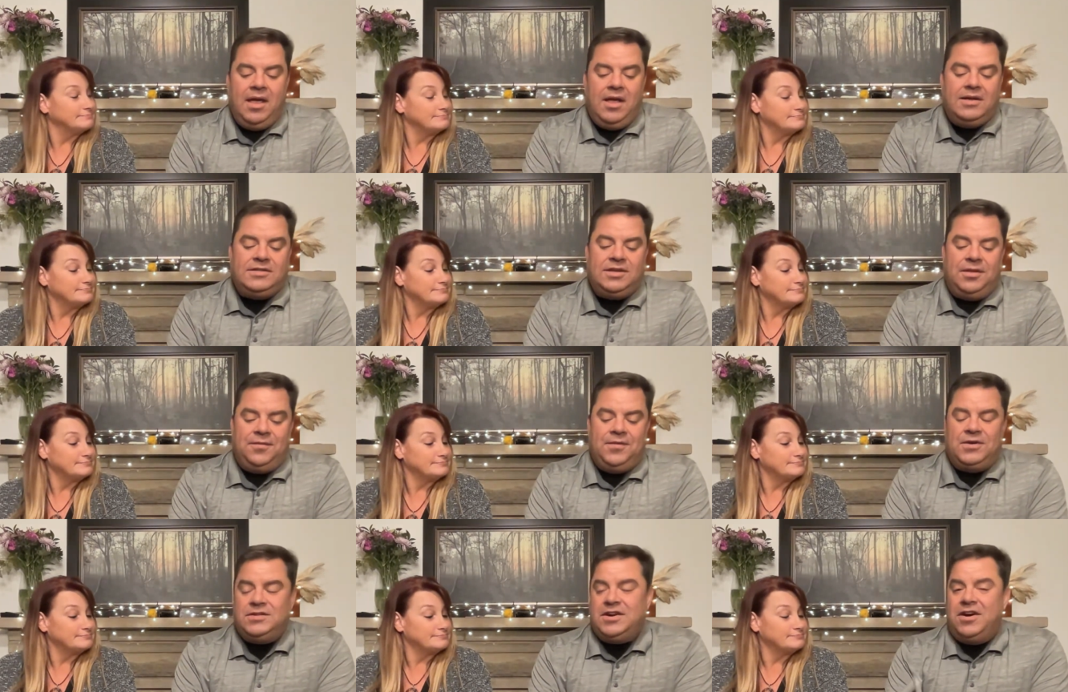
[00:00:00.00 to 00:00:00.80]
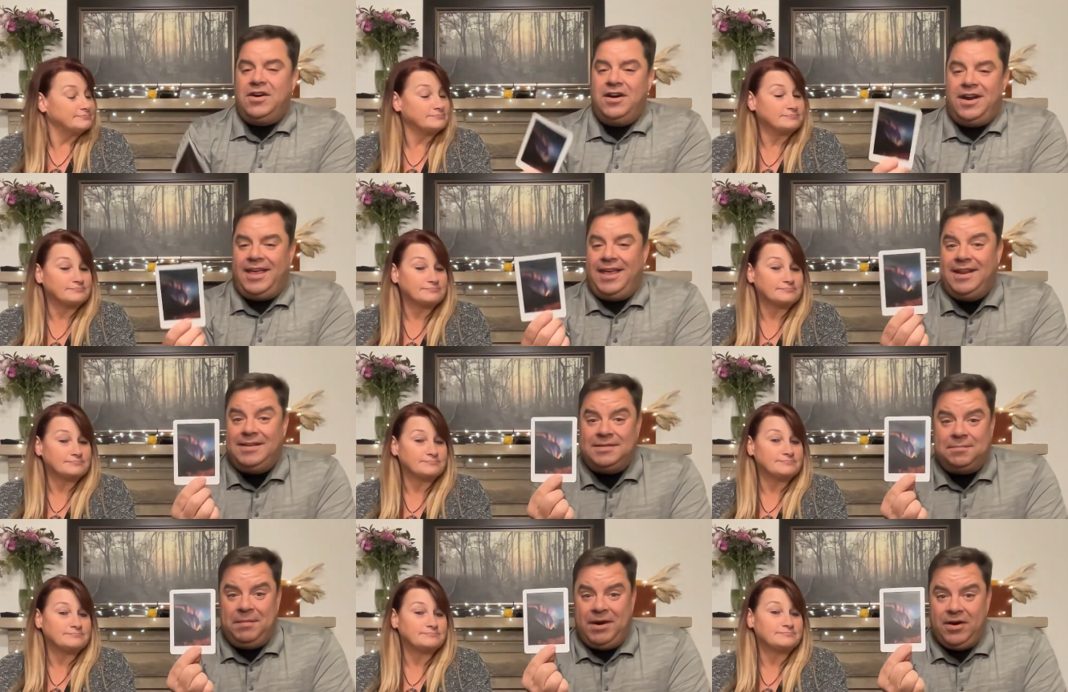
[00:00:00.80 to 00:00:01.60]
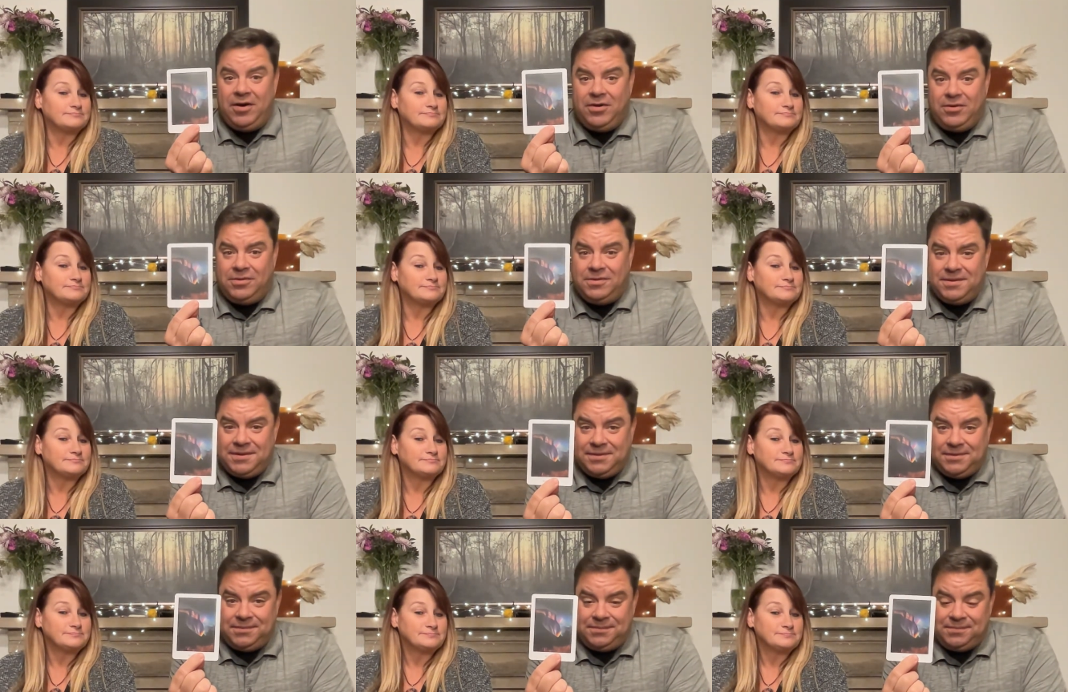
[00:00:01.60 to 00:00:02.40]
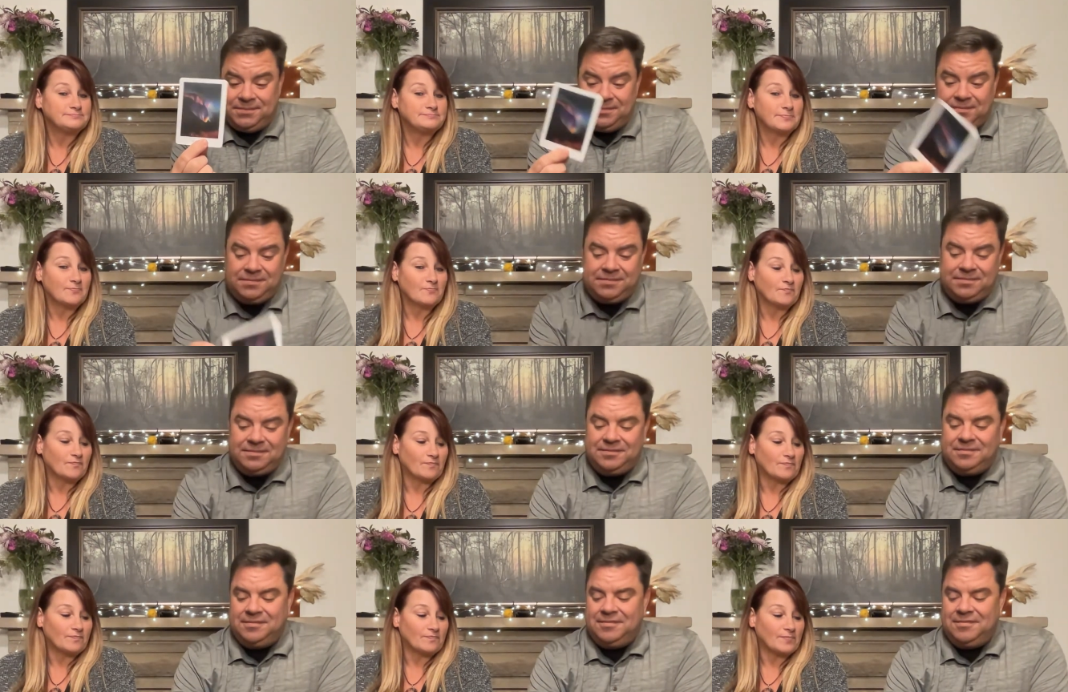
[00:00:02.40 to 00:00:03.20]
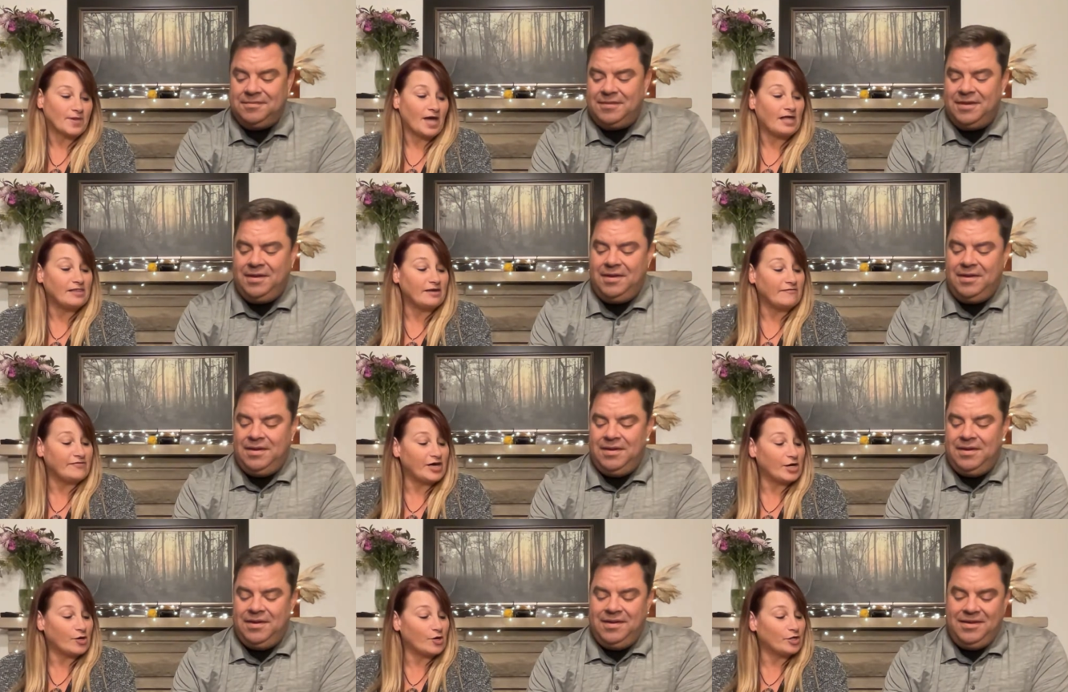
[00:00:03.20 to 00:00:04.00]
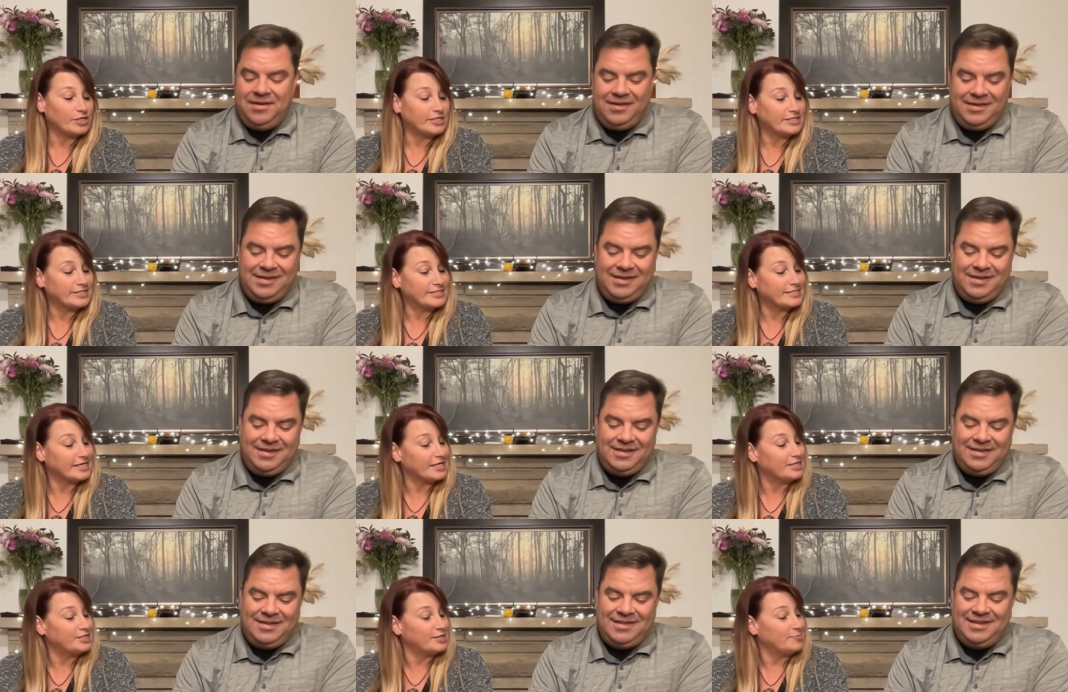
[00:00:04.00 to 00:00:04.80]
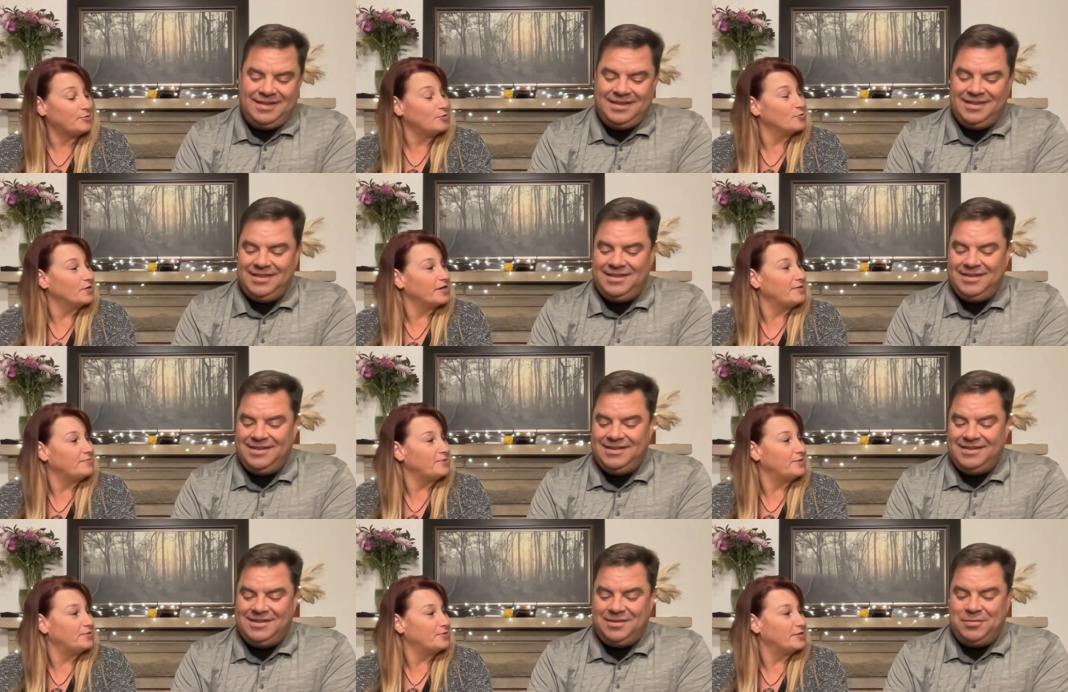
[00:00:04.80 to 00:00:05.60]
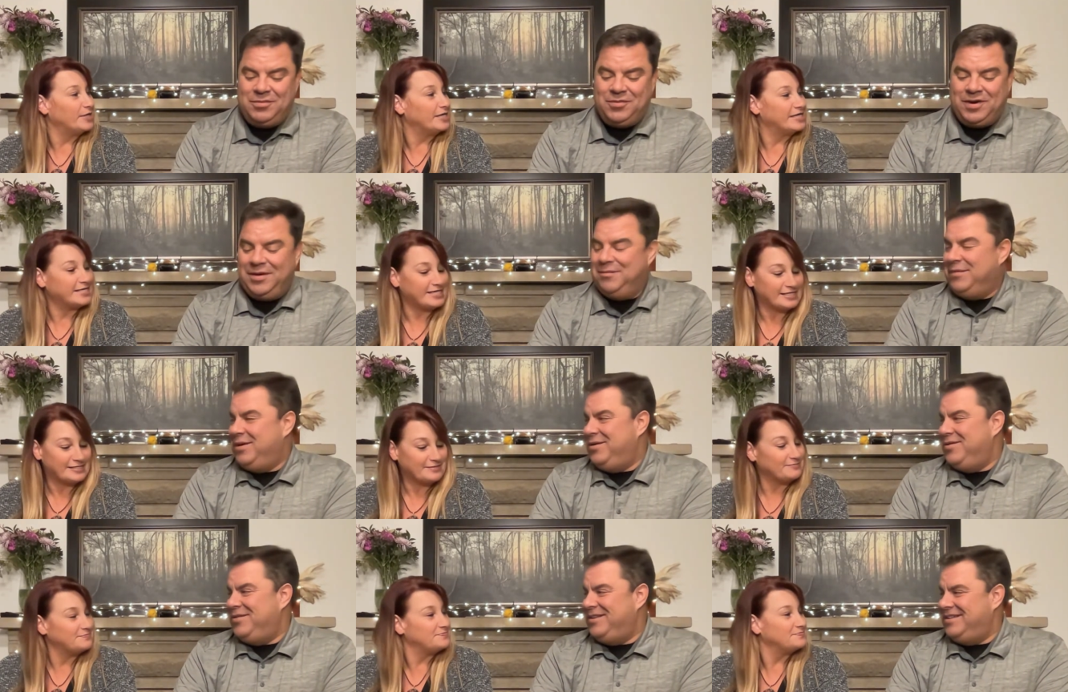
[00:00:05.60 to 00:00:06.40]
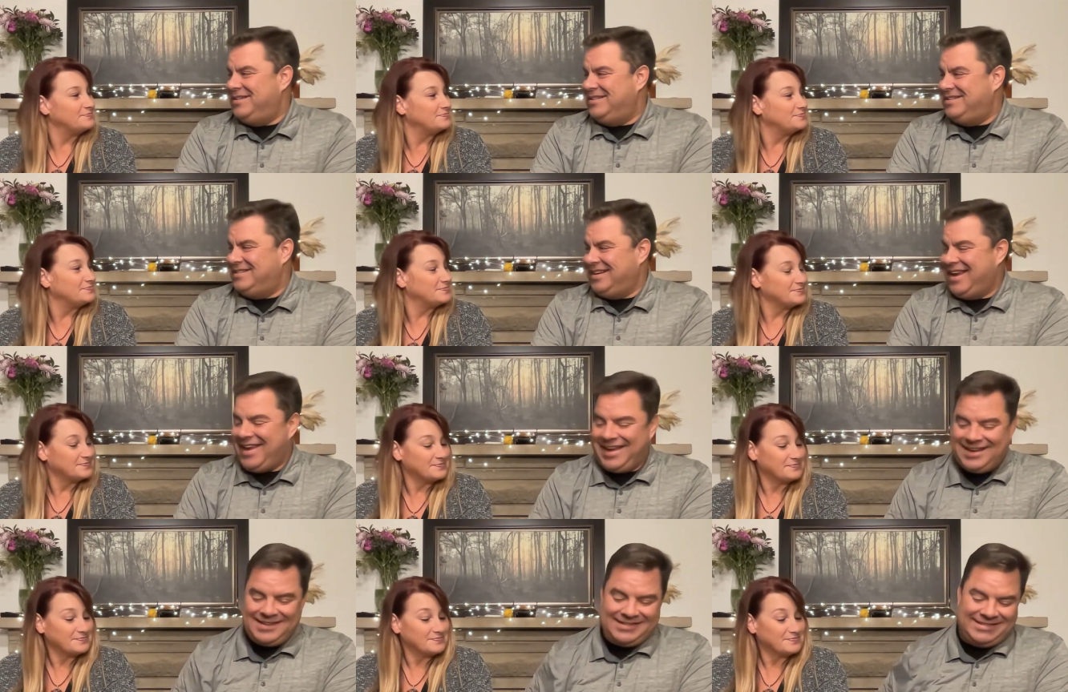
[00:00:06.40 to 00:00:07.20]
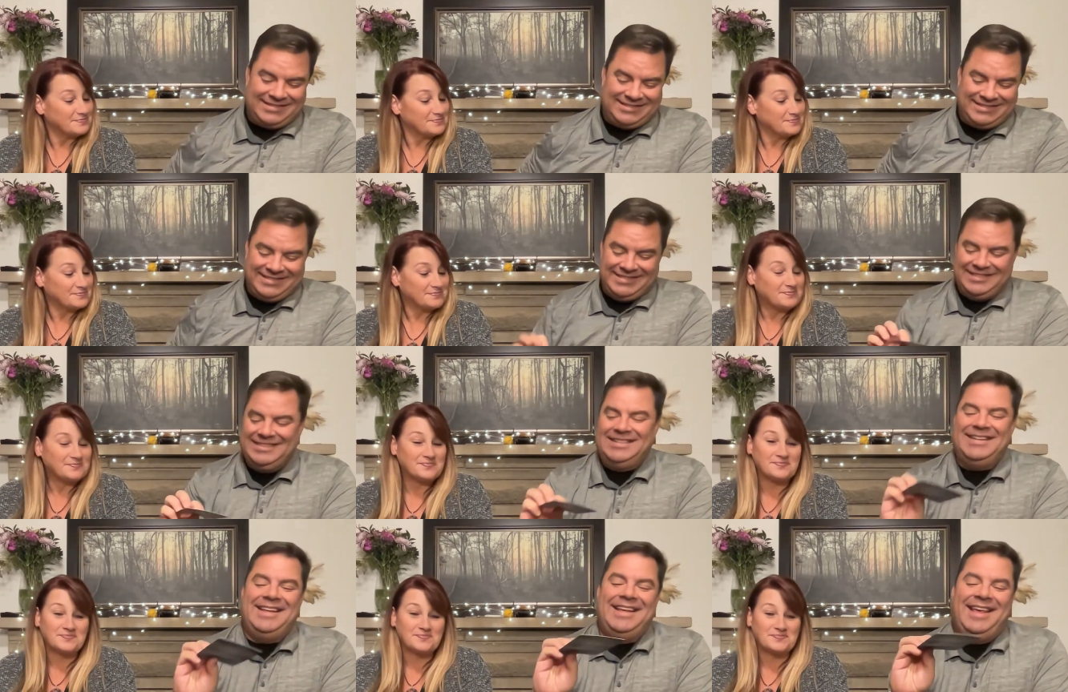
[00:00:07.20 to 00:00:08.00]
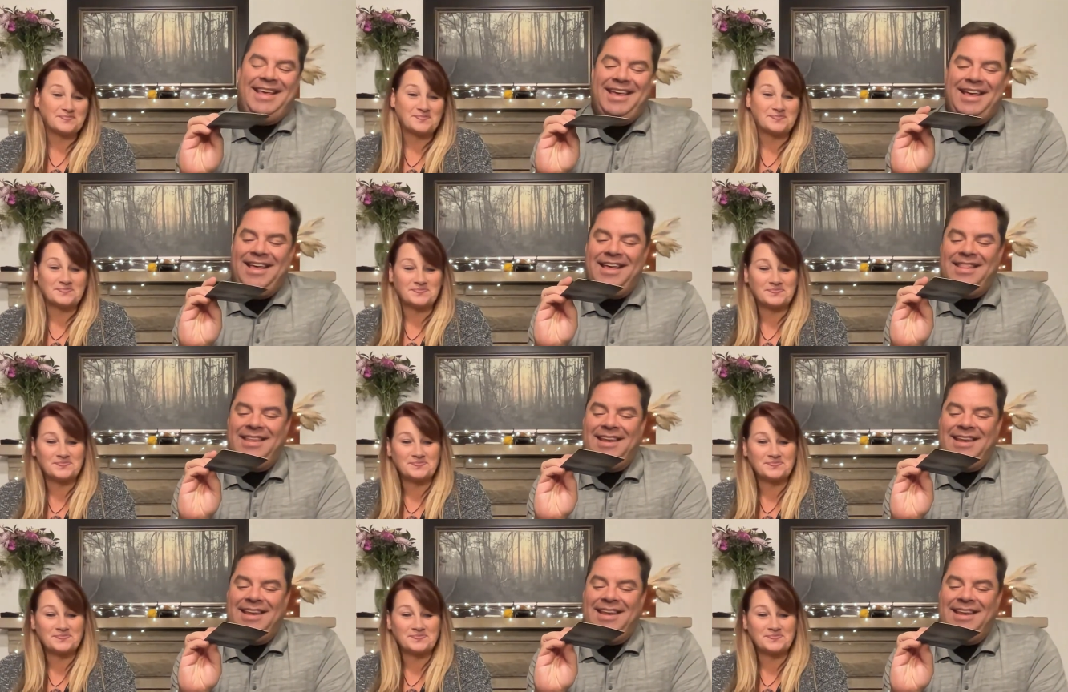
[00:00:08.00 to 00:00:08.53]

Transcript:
Speaker 1: So the first card I get is Miracles.
Speaker 2: I love that card because it's got a double rainbow. Double
Speaker 1: rainbow, it. and it's yeah. And